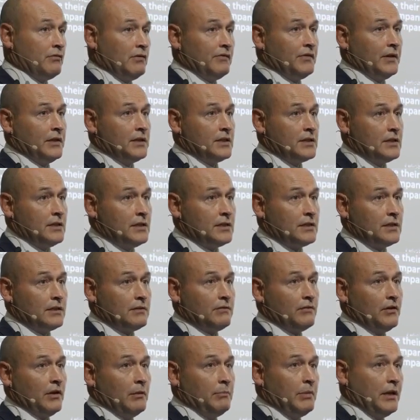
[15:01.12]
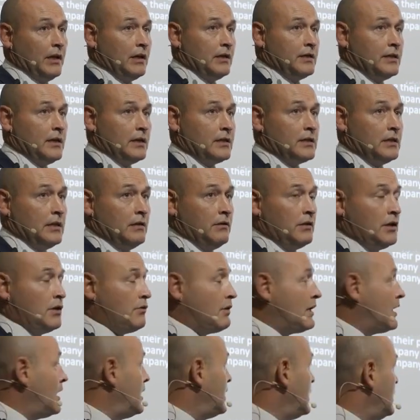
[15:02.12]
offences that had been conducted in the
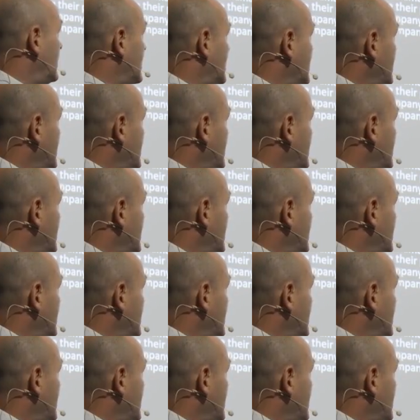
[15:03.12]
UK,